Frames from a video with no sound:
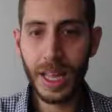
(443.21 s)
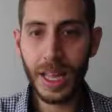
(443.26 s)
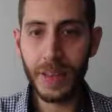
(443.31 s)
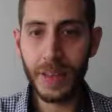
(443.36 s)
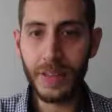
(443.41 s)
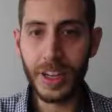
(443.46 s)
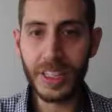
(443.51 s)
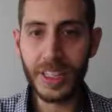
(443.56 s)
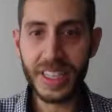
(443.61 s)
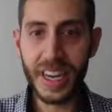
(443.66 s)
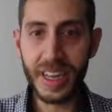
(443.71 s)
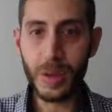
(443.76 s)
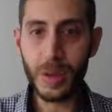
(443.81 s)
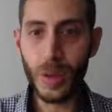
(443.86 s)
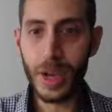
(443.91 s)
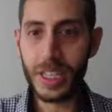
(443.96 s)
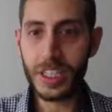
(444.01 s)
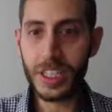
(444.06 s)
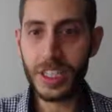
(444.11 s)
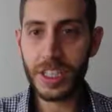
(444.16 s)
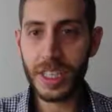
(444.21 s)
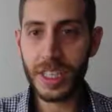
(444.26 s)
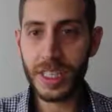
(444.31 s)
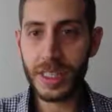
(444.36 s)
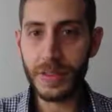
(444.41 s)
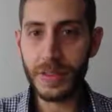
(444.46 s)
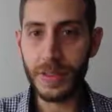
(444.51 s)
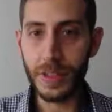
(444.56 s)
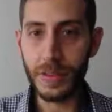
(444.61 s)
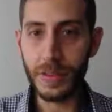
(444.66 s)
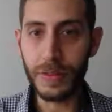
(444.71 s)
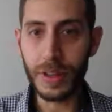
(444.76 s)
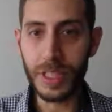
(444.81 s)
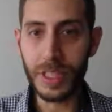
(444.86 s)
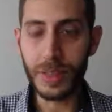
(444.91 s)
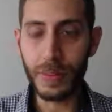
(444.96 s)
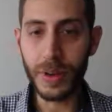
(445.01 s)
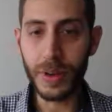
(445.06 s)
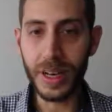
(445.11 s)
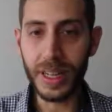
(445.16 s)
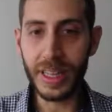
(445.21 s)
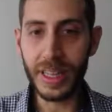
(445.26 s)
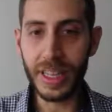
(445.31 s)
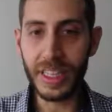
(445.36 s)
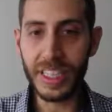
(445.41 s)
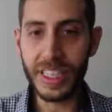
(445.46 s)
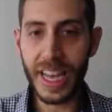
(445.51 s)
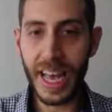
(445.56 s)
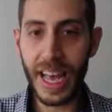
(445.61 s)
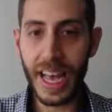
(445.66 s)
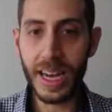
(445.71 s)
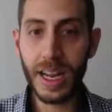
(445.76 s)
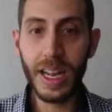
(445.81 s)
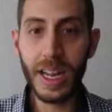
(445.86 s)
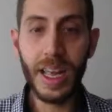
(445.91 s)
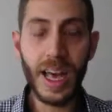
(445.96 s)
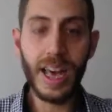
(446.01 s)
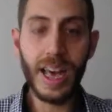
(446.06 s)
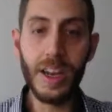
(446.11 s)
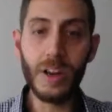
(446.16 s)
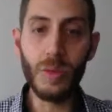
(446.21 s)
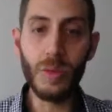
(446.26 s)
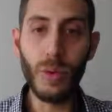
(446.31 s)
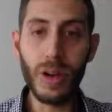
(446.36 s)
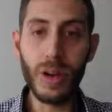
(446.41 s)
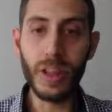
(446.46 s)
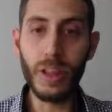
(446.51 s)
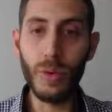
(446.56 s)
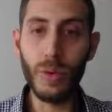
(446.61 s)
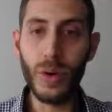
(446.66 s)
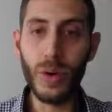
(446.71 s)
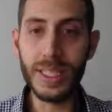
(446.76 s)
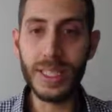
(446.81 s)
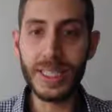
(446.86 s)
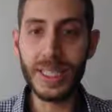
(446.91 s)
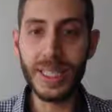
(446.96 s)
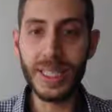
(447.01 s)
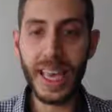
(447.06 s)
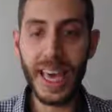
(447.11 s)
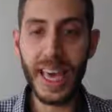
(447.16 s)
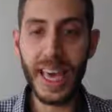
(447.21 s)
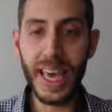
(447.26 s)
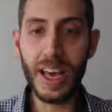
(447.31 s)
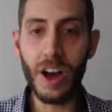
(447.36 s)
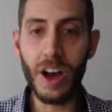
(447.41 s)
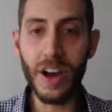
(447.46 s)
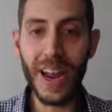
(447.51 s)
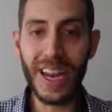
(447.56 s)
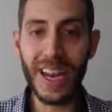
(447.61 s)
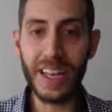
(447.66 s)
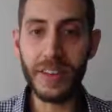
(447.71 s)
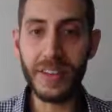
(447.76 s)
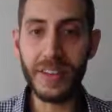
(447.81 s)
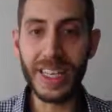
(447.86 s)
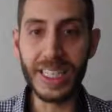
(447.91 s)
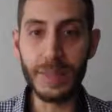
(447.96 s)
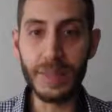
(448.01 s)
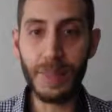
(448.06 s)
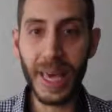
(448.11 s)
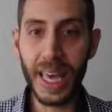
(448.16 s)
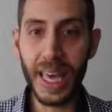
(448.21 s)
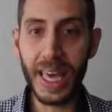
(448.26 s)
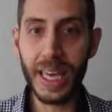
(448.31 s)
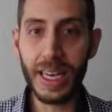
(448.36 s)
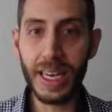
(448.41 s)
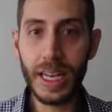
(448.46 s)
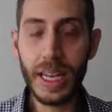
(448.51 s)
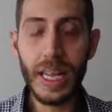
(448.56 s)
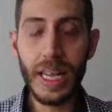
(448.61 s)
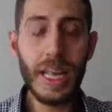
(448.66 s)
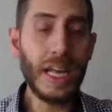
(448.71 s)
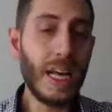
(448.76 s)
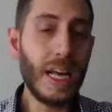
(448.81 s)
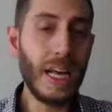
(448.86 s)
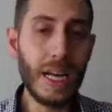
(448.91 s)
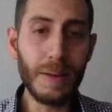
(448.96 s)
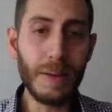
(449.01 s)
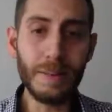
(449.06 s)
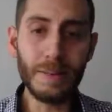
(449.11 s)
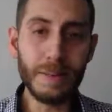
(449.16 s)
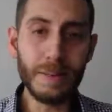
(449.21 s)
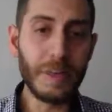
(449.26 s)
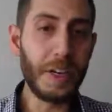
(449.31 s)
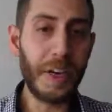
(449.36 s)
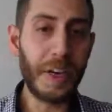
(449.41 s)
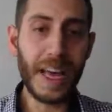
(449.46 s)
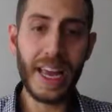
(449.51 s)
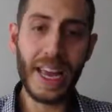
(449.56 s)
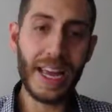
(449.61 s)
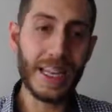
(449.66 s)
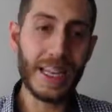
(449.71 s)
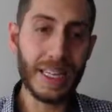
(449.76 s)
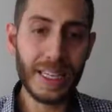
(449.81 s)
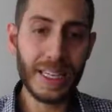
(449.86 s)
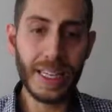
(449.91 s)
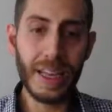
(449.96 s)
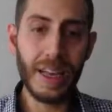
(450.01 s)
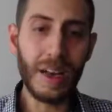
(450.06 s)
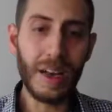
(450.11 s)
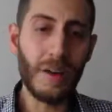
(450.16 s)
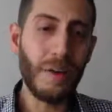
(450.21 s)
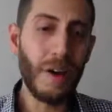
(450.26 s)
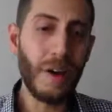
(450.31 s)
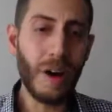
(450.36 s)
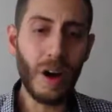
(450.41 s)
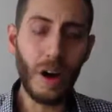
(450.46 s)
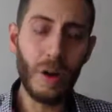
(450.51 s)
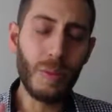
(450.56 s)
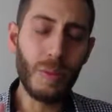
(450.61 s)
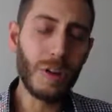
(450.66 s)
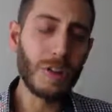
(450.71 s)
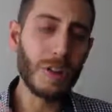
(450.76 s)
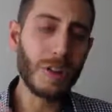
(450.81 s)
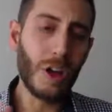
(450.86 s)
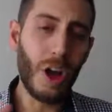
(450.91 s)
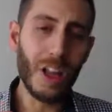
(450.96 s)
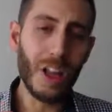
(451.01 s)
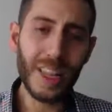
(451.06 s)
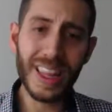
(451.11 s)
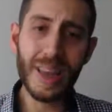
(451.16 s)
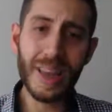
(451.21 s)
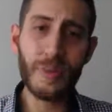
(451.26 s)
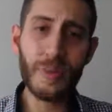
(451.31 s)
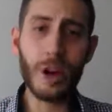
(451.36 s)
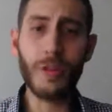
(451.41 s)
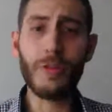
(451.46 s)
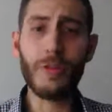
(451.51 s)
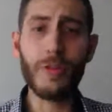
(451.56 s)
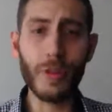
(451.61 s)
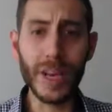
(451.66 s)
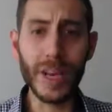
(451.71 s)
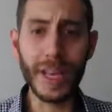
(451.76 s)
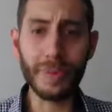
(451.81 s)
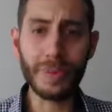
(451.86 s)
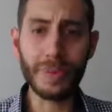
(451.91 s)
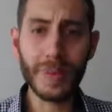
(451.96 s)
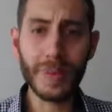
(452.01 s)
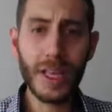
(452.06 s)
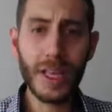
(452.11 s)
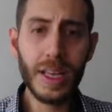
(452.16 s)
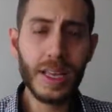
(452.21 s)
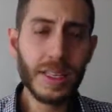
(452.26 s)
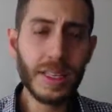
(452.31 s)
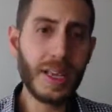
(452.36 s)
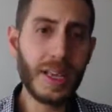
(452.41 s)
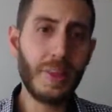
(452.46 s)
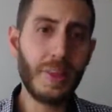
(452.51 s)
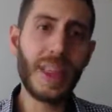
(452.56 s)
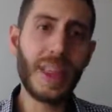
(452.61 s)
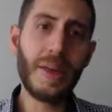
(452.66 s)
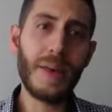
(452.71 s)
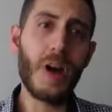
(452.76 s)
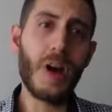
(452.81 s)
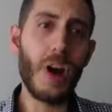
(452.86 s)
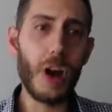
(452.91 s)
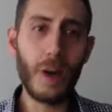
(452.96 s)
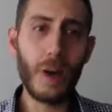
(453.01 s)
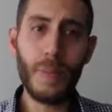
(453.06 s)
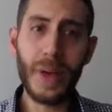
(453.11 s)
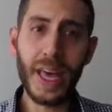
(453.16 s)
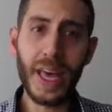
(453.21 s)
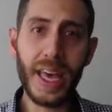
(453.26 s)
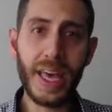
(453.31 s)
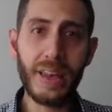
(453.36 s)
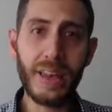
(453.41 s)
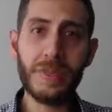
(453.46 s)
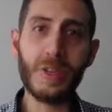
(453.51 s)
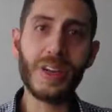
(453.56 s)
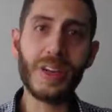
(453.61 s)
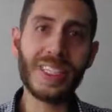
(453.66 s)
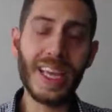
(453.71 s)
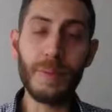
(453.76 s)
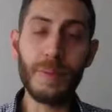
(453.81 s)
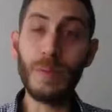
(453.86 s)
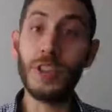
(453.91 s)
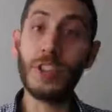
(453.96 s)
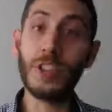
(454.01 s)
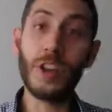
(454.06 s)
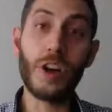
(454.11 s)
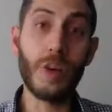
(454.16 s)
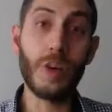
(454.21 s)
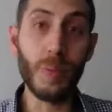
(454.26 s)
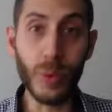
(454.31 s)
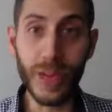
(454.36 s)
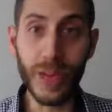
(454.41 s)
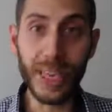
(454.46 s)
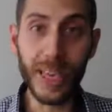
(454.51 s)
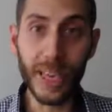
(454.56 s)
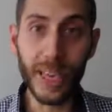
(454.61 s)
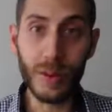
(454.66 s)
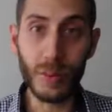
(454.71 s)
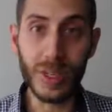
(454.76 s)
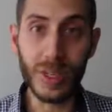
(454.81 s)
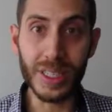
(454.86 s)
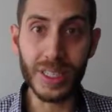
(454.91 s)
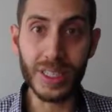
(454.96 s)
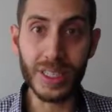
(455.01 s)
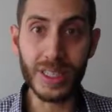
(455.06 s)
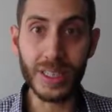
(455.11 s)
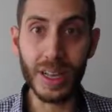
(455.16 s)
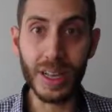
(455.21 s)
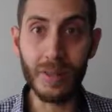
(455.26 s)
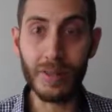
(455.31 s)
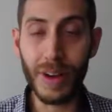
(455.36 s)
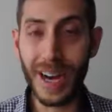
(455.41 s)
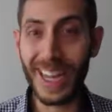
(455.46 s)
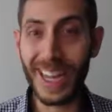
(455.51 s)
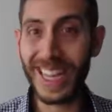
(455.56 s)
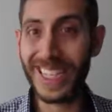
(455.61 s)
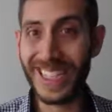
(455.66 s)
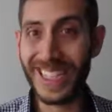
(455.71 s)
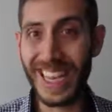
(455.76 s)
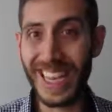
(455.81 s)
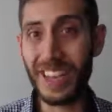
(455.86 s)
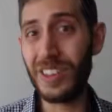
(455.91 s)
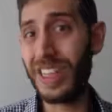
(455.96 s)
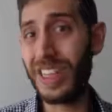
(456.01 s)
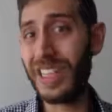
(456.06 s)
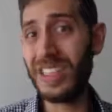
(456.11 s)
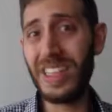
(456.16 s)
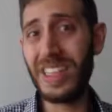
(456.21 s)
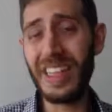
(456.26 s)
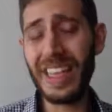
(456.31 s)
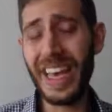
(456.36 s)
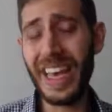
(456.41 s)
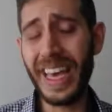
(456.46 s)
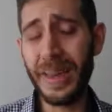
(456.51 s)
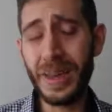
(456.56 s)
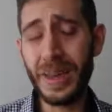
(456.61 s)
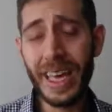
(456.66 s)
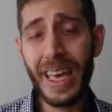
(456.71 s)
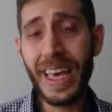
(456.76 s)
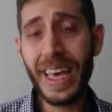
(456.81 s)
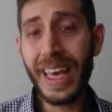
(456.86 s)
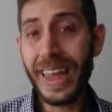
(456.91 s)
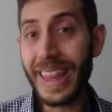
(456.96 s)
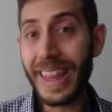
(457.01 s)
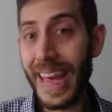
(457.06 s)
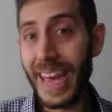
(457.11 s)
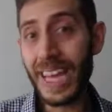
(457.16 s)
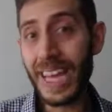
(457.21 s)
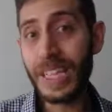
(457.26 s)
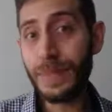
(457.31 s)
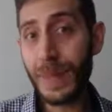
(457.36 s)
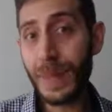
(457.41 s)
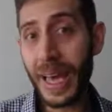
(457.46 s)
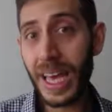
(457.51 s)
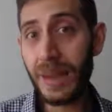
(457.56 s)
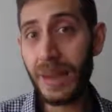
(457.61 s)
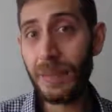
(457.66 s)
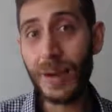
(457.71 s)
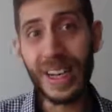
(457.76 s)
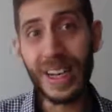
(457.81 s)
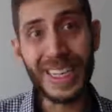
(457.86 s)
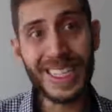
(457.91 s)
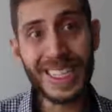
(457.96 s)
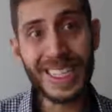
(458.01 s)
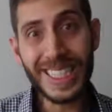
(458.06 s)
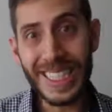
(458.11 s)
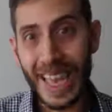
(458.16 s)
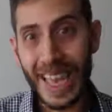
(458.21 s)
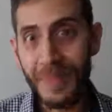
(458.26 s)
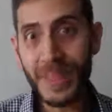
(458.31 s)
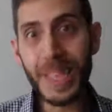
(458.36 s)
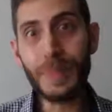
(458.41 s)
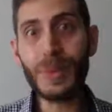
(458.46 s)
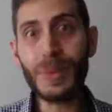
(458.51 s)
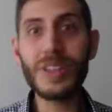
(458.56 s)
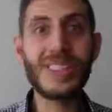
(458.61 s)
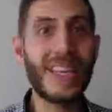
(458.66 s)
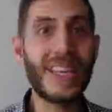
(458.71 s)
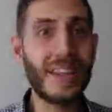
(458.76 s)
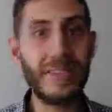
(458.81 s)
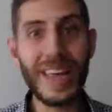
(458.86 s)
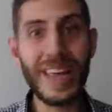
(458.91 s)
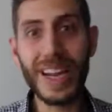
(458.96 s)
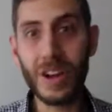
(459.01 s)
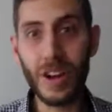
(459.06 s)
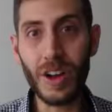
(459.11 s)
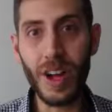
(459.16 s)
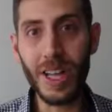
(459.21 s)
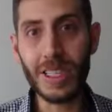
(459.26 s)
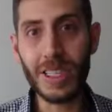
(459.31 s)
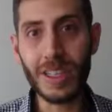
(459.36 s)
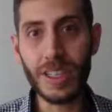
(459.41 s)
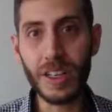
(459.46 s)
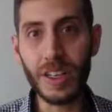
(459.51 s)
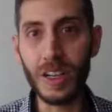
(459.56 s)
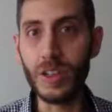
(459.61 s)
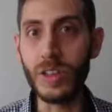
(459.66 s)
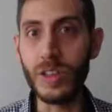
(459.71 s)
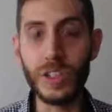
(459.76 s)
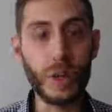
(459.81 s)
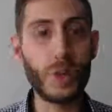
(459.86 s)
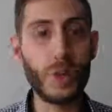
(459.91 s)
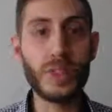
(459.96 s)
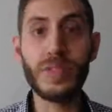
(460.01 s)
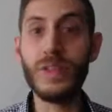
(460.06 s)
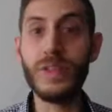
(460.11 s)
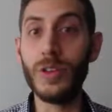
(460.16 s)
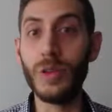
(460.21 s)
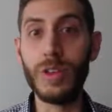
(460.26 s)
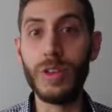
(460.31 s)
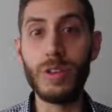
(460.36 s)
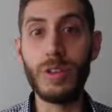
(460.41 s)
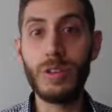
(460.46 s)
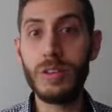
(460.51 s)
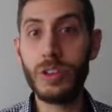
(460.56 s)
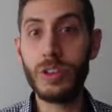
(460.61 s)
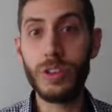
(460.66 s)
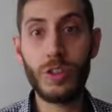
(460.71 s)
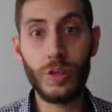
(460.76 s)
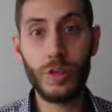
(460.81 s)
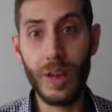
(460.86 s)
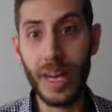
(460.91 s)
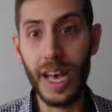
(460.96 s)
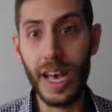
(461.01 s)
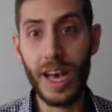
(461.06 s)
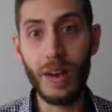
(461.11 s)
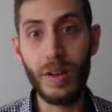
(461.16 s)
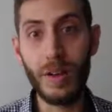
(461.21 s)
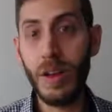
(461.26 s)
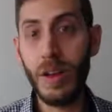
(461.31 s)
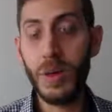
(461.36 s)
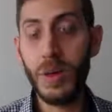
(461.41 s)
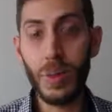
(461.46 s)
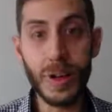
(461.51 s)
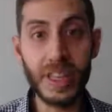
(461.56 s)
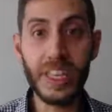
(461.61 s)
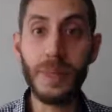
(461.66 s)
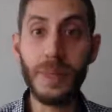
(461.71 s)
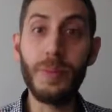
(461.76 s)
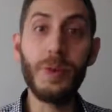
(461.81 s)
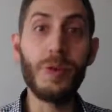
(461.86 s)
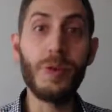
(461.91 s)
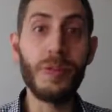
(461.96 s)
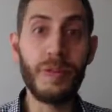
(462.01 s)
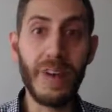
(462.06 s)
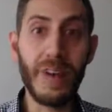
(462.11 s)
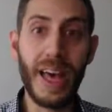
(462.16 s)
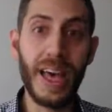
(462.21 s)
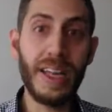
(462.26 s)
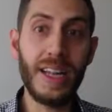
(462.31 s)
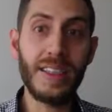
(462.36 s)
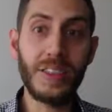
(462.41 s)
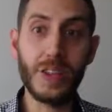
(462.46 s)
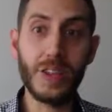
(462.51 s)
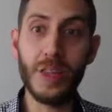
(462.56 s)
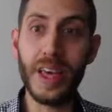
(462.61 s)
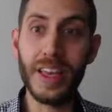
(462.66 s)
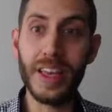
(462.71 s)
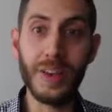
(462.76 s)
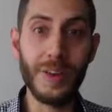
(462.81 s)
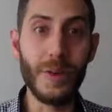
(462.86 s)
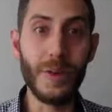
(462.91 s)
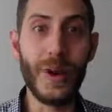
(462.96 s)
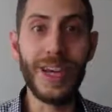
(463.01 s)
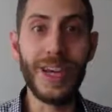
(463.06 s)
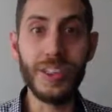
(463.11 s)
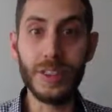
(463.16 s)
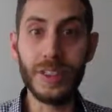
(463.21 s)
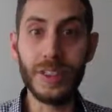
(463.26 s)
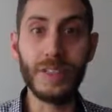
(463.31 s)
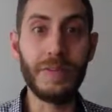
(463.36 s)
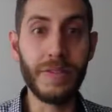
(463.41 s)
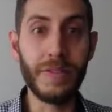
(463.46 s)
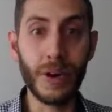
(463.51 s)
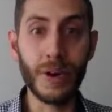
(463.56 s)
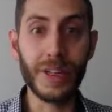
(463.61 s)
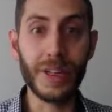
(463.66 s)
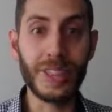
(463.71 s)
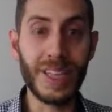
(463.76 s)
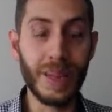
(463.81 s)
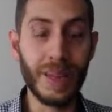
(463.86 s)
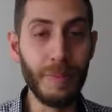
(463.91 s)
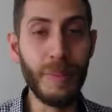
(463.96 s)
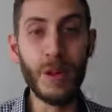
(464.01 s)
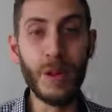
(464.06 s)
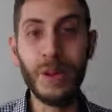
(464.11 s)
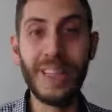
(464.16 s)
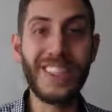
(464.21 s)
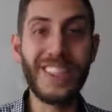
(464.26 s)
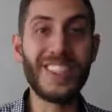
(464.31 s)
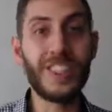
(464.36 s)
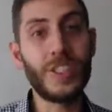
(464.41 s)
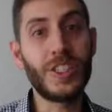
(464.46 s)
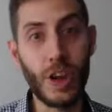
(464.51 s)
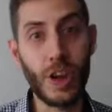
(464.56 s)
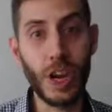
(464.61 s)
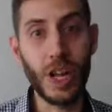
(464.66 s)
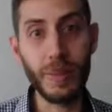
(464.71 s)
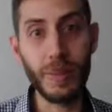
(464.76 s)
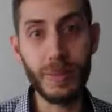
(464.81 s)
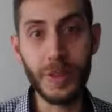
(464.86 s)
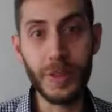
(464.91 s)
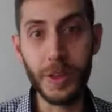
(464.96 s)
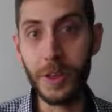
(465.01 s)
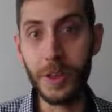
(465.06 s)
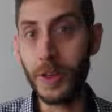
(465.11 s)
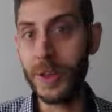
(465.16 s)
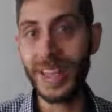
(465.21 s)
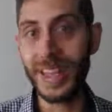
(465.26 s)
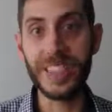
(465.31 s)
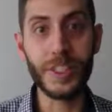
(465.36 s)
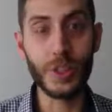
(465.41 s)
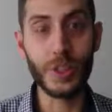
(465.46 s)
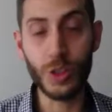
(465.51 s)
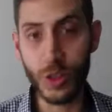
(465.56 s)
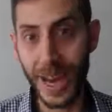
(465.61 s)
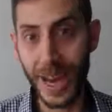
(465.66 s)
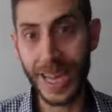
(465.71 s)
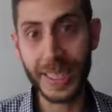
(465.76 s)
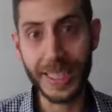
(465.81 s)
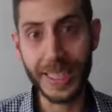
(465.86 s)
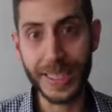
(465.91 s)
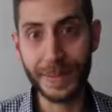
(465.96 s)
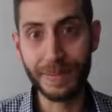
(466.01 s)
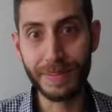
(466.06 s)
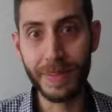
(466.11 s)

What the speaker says: If there's any questions, feel free to put it in the chat. I know one of the ones is, hey, are any of these paid? They're not almost all of them are free. Some of them are paid. For example, Startup Weekend, which is Friday, Saturday, Sunday. That is paid, but 70% of that cost goes towards food. Straight out, we keep you fed so that you actually focus on building the startup. You don't get distracted